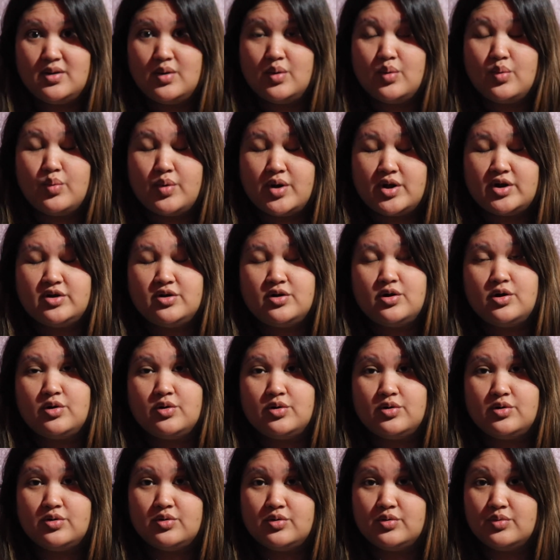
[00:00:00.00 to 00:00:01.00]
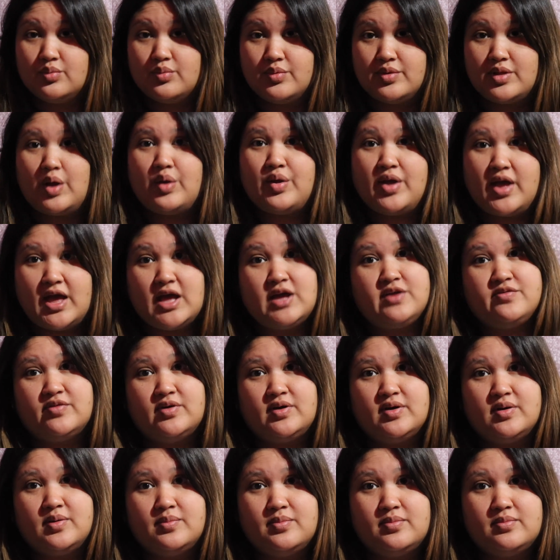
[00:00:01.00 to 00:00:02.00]
whether or without
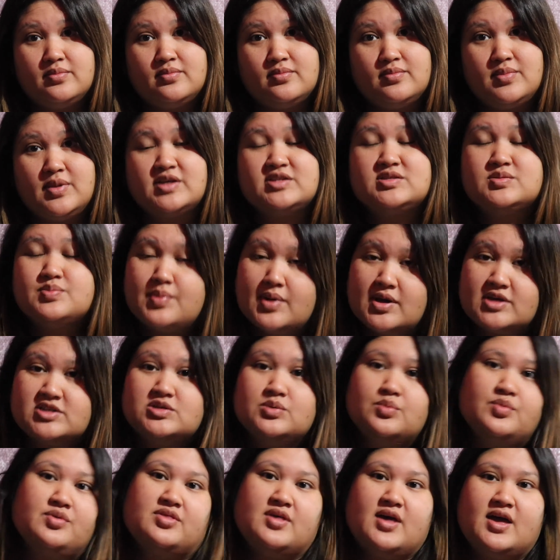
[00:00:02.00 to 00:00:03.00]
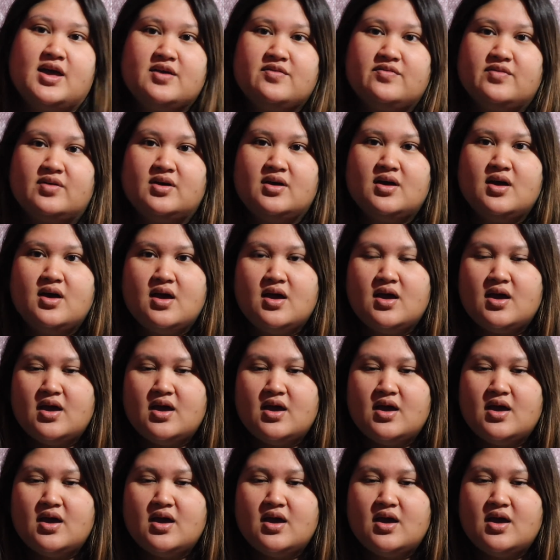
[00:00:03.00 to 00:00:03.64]
Ava, but especially with Ava,